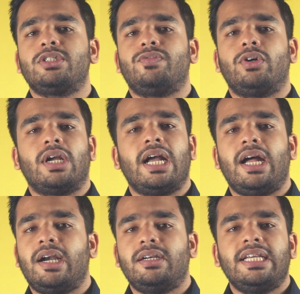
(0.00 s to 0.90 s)
of our
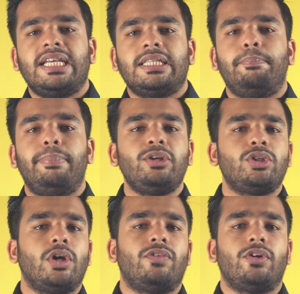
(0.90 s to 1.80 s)
car, the
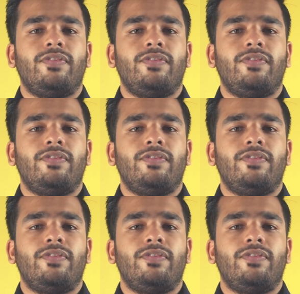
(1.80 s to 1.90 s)
beauty of our